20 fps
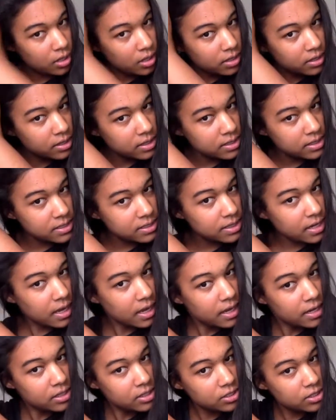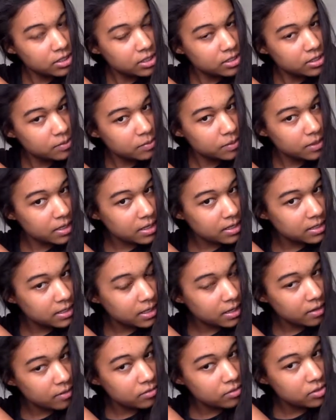on this side just because I
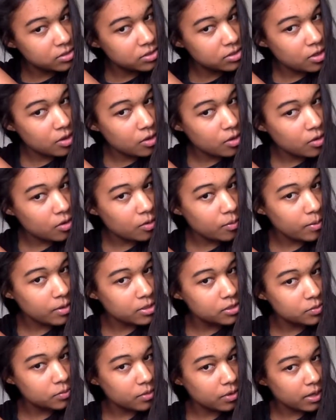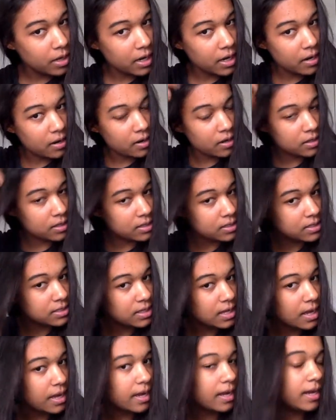have so much more hair on this
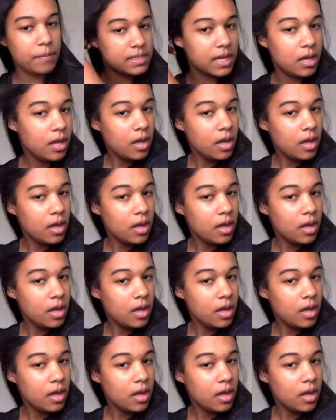side.